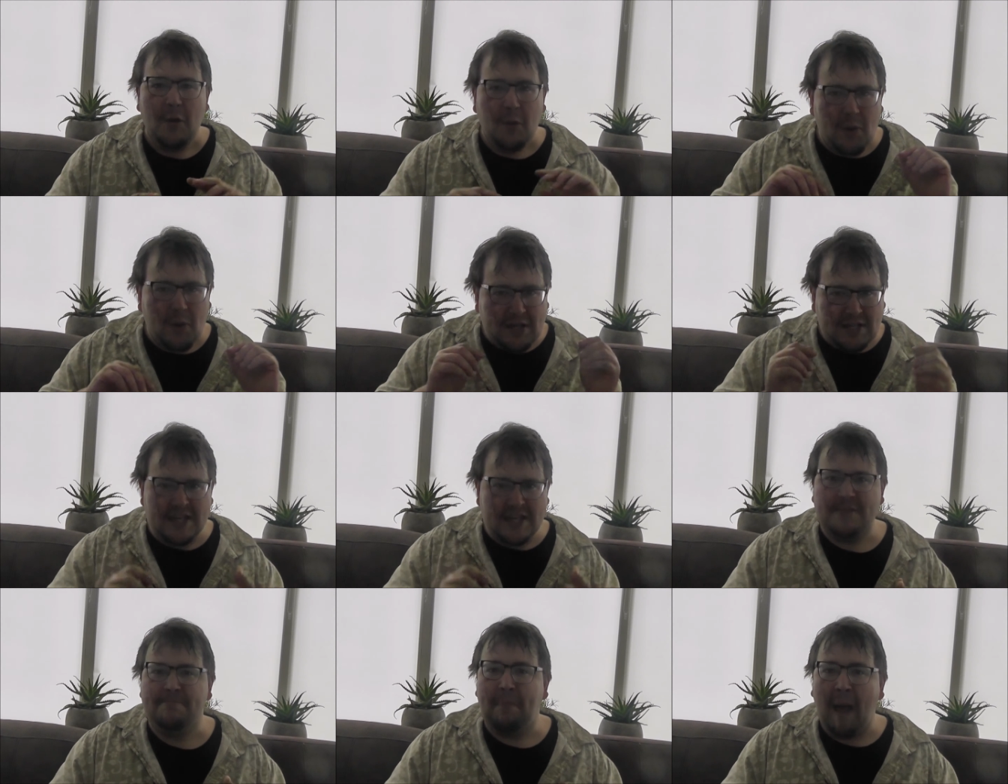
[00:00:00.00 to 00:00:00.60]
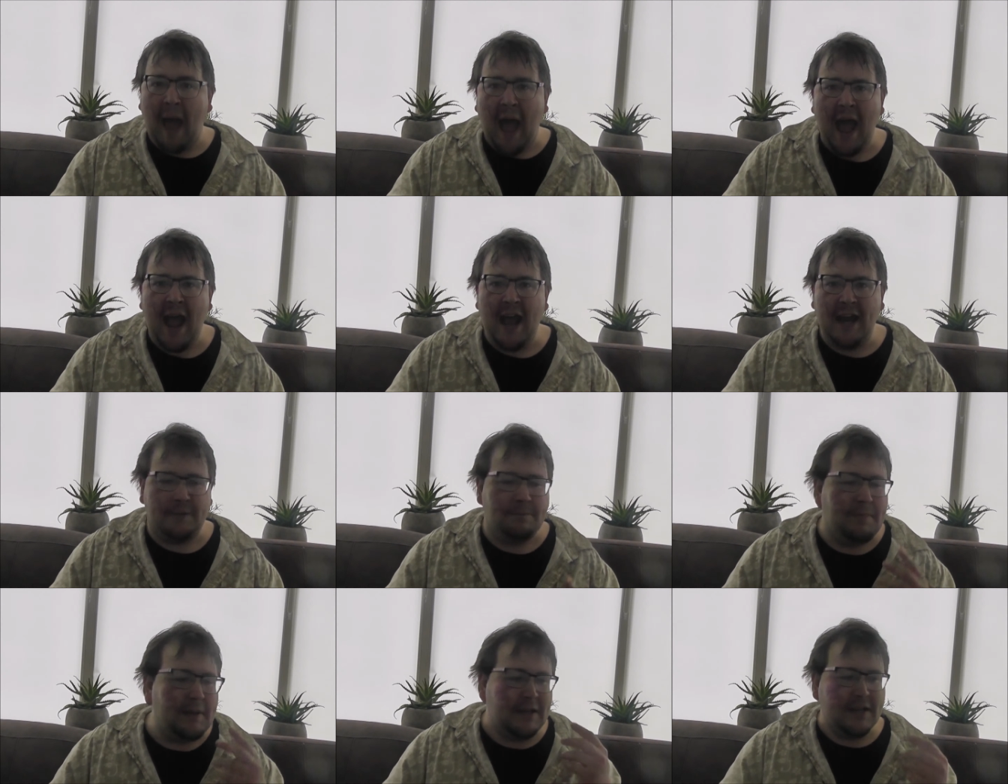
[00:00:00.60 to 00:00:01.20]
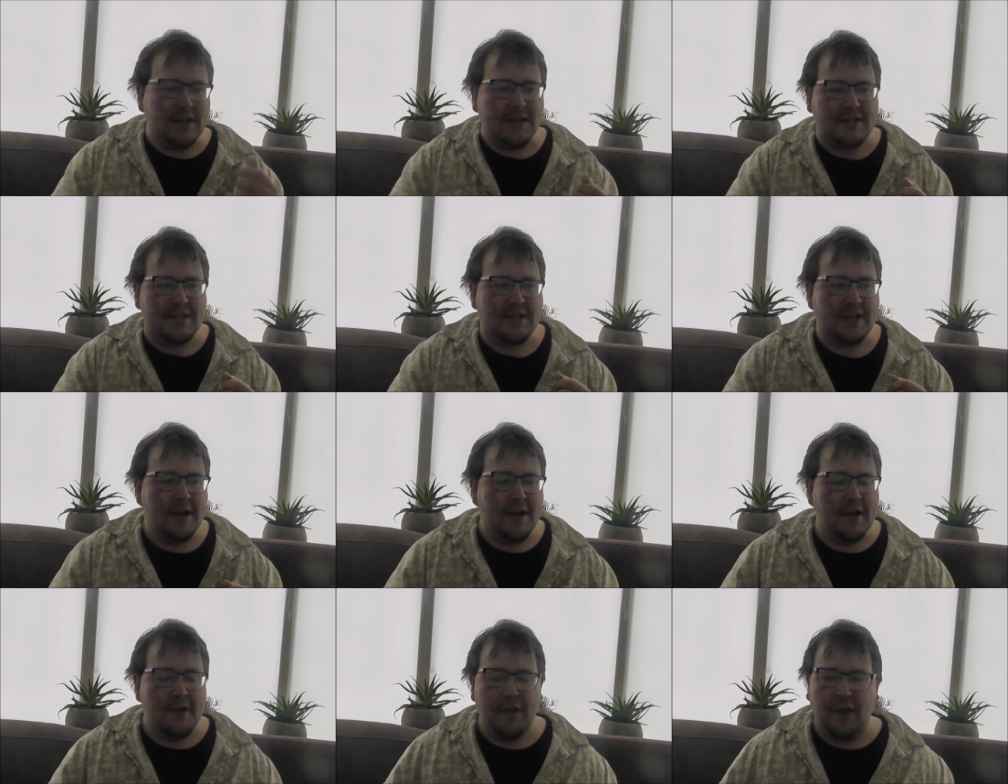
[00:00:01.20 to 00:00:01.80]
which is bad
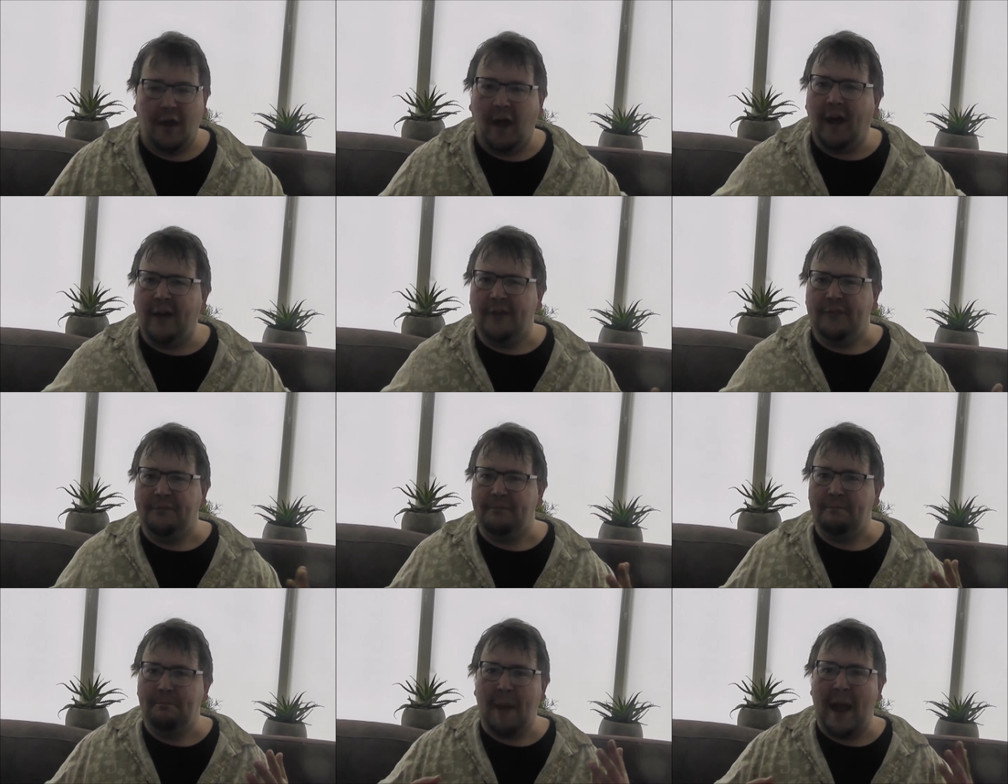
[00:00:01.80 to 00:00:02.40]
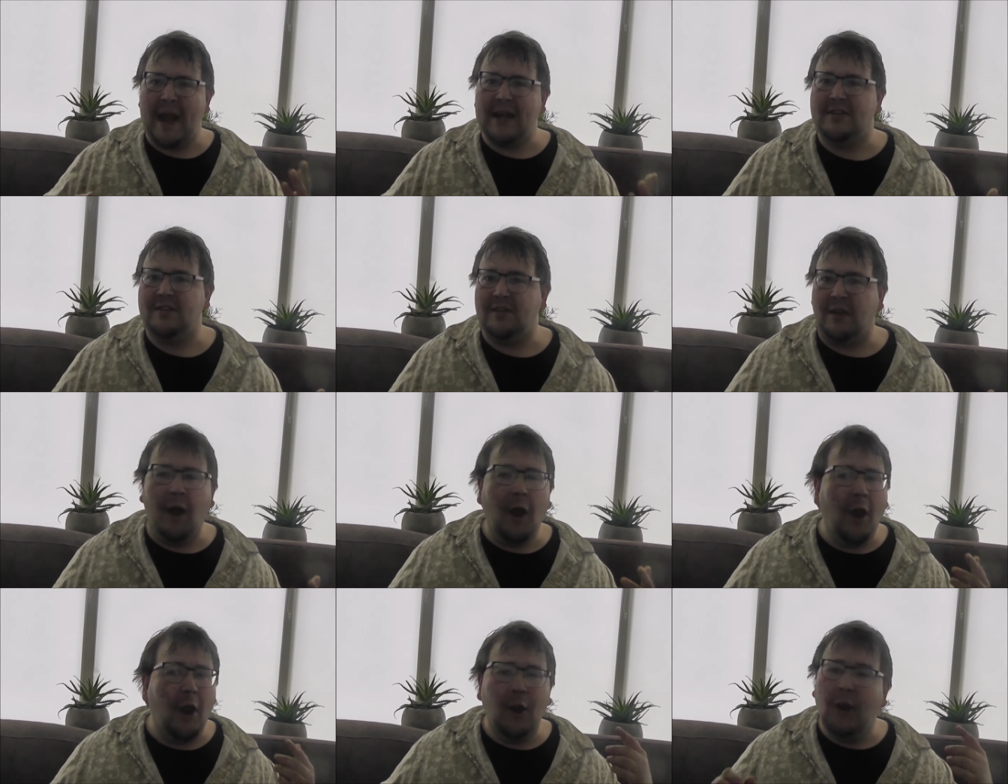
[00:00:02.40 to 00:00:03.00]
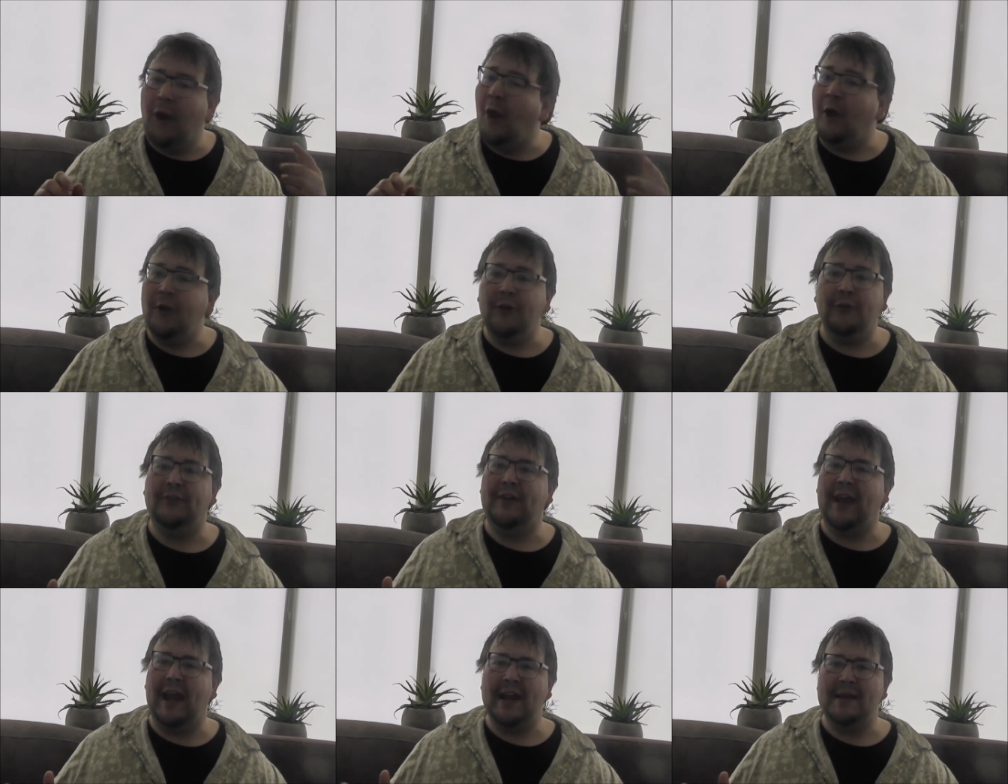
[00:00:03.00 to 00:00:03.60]
because I've backed a lot
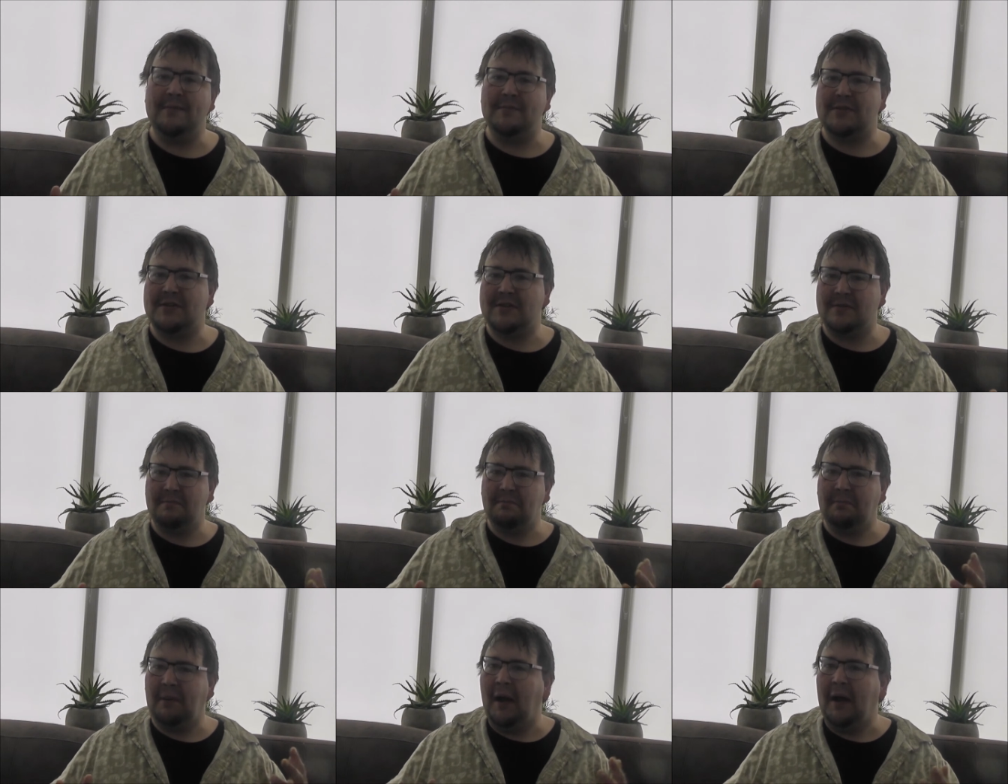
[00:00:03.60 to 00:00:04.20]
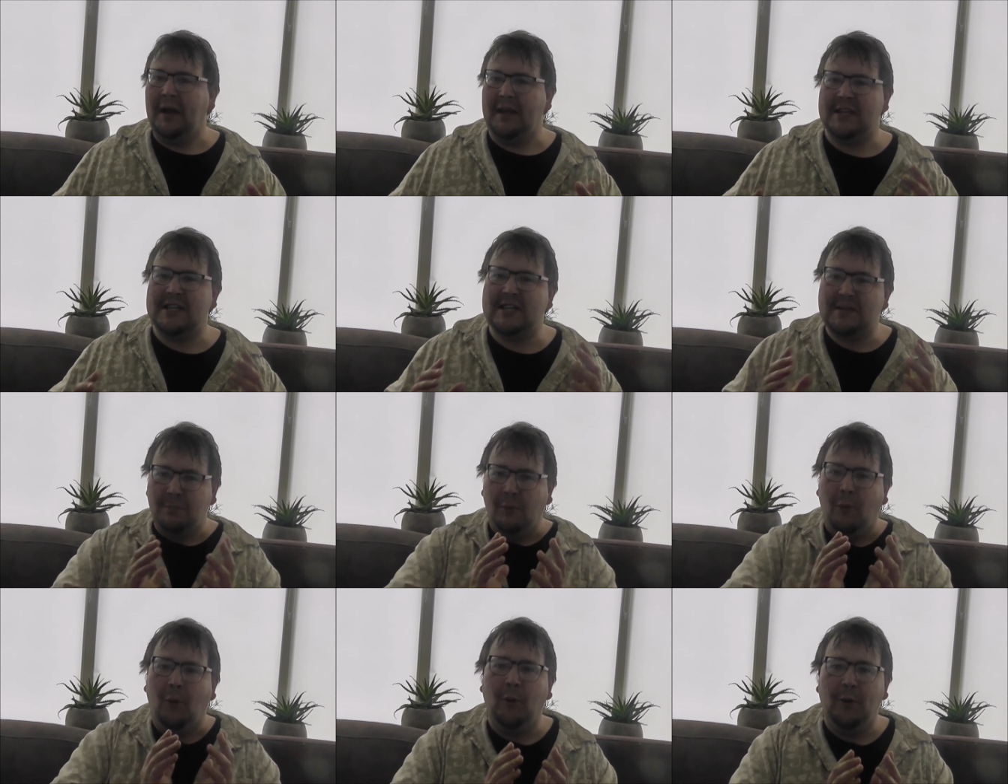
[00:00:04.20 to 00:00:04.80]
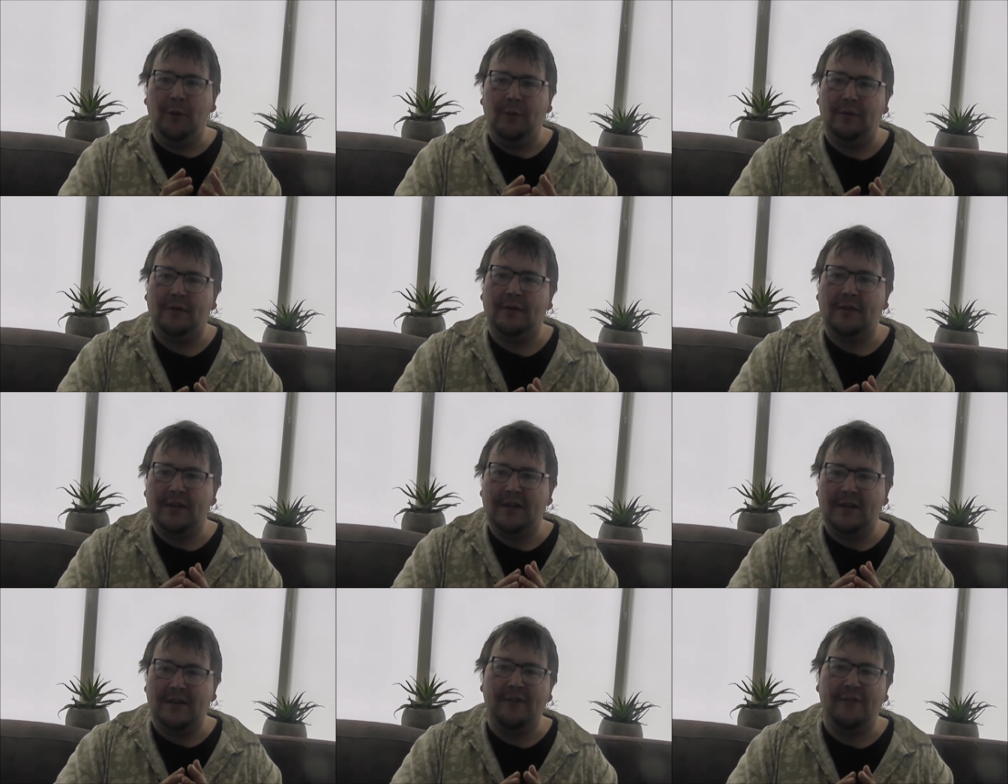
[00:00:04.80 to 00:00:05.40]
of games by smaller
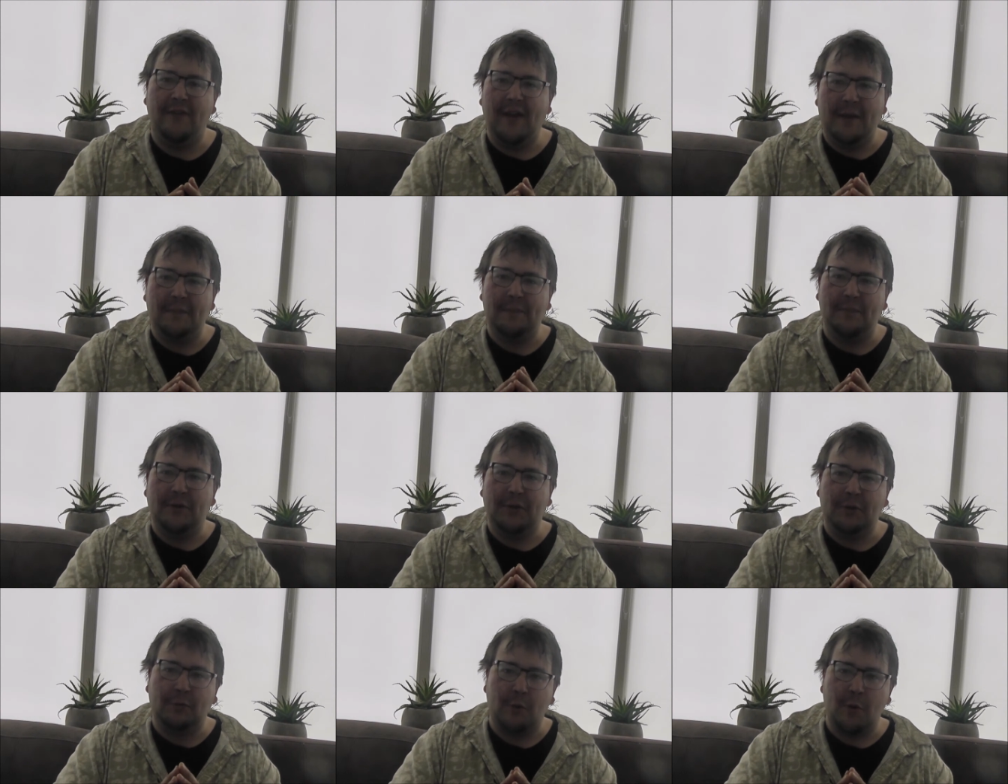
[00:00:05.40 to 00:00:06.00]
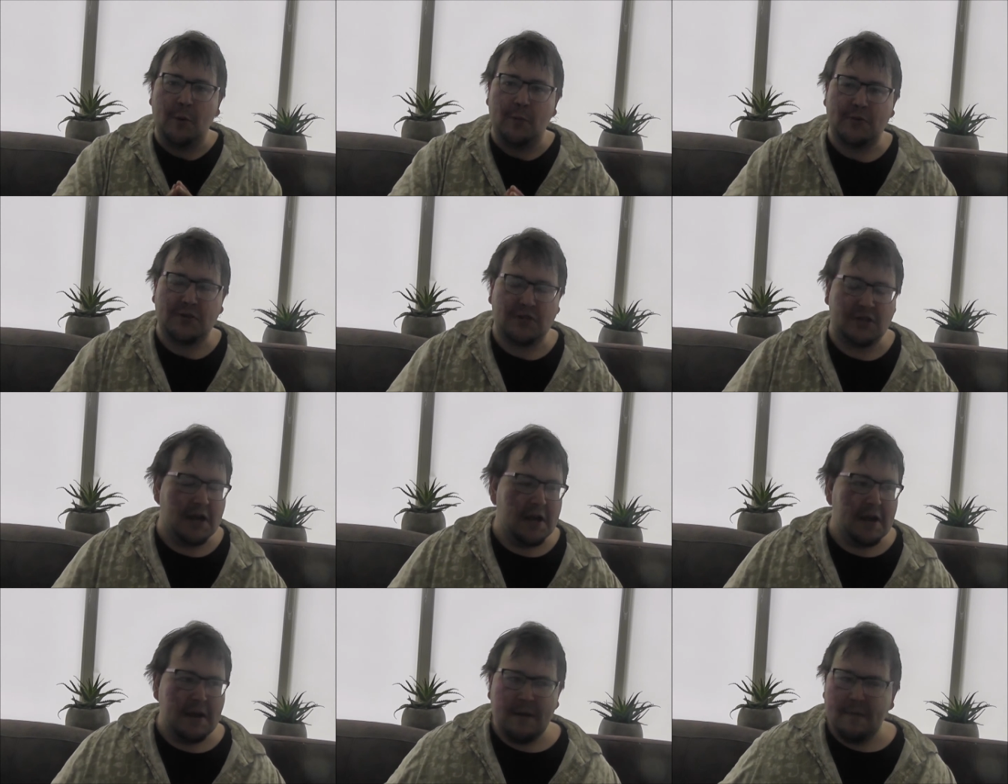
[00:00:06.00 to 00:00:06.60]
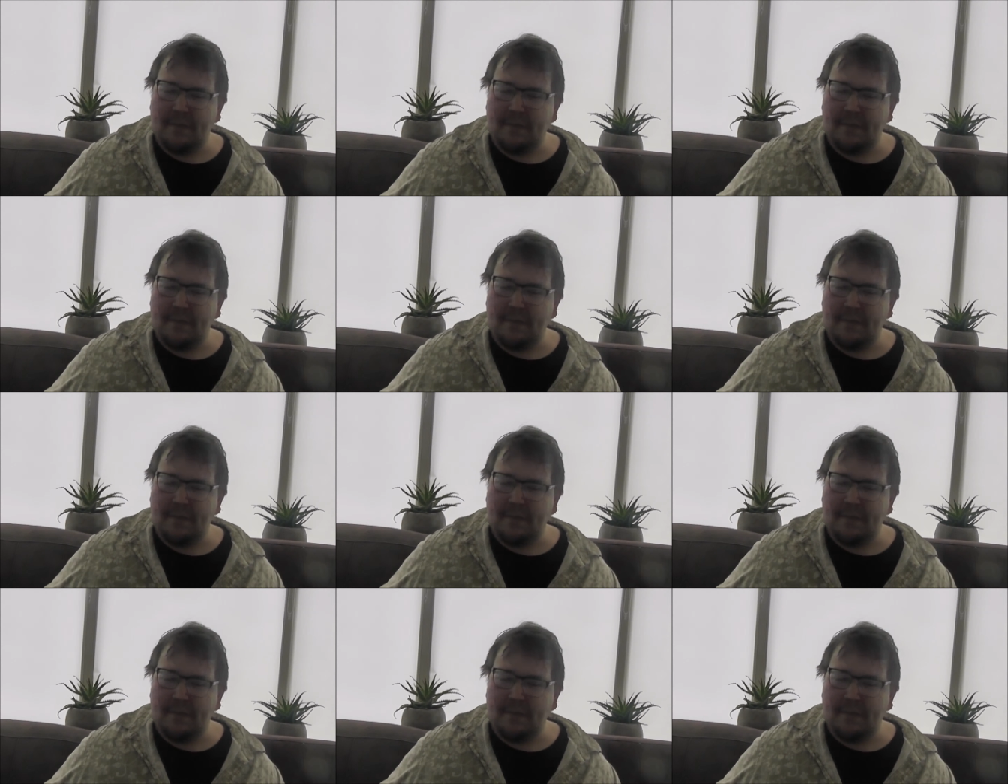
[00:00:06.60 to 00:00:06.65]
development groups.